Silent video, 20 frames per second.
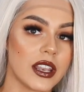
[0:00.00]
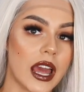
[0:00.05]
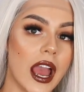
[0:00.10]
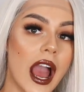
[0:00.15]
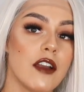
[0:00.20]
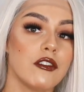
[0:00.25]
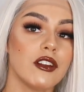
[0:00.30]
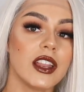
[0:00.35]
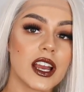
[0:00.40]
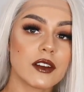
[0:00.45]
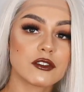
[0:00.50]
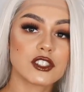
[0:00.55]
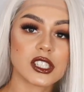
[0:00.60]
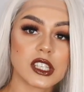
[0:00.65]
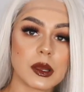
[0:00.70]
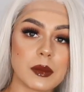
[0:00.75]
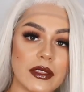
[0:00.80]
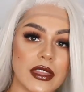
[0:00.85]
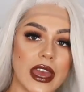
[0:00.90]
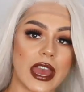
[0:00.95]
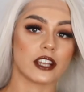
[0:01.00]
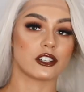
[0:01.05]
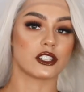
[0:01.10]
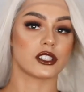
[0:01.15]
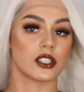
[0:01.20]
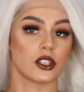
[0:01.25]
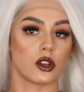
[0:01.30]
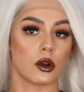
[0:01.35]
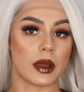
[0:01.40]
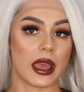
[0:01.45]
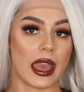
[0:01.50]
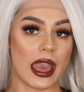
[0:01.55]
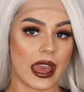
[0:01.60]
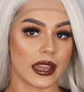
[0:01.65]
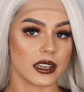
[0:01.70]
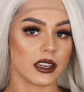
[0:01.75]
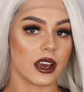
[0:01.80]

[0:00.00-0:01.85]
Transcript: Like, I feel like I've just come out the hairdresser and got my hair